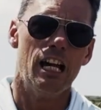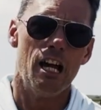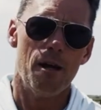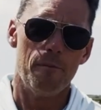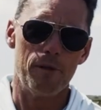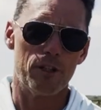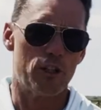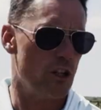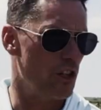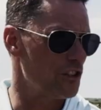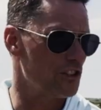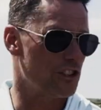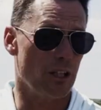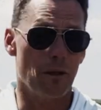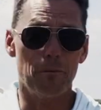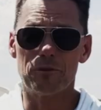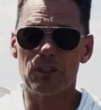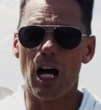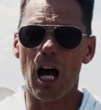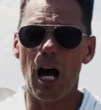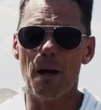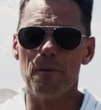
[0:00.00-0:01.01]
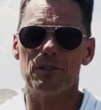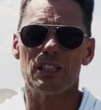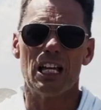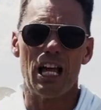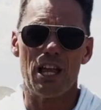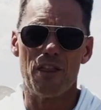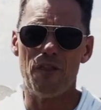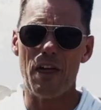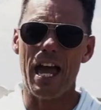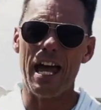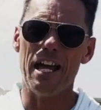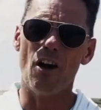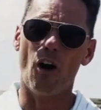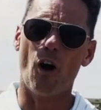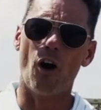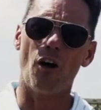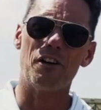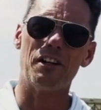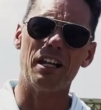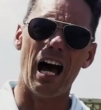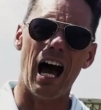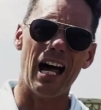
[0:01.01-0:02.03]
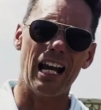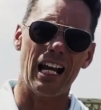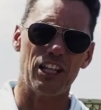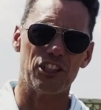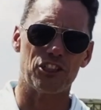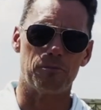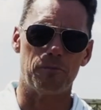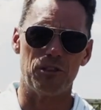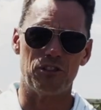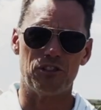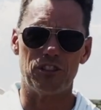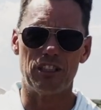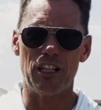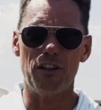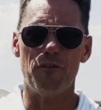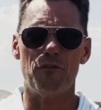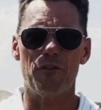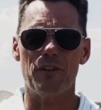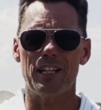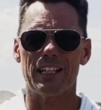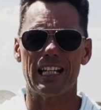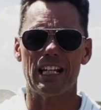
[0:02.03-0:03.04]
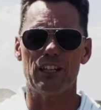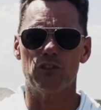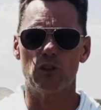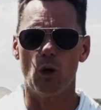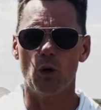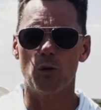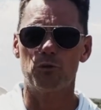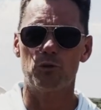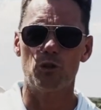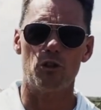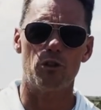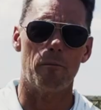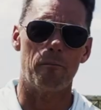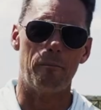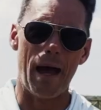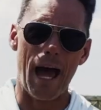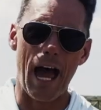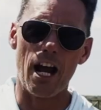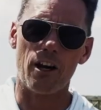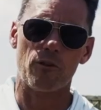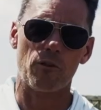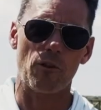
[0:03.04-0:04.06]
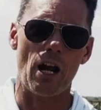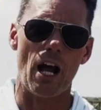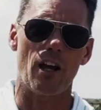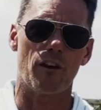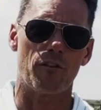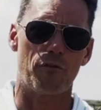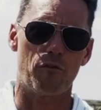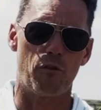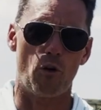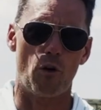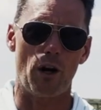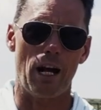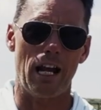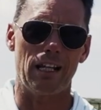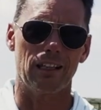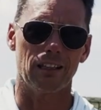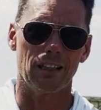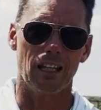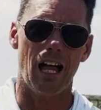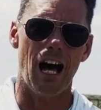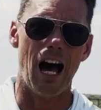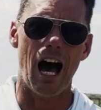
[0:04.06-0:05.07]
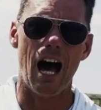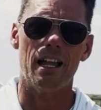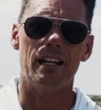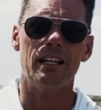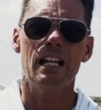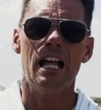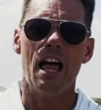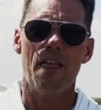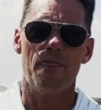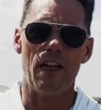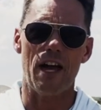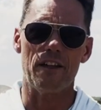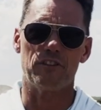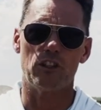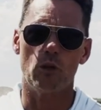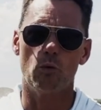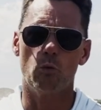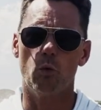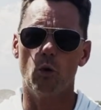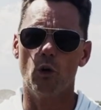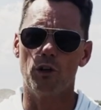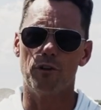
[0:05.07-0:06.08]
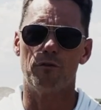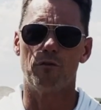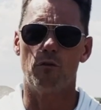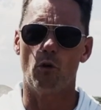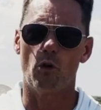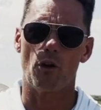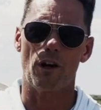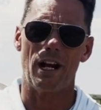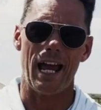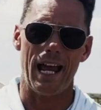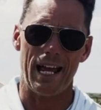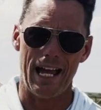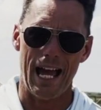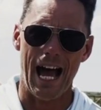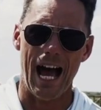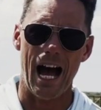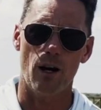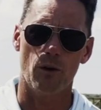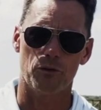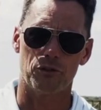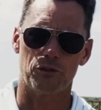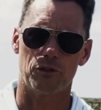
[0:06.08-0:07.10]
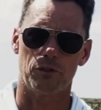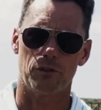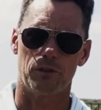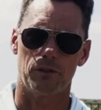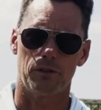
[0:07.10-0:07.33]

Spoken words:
because sometimes they are not as specific and don't do the background for a lot that they would for a house.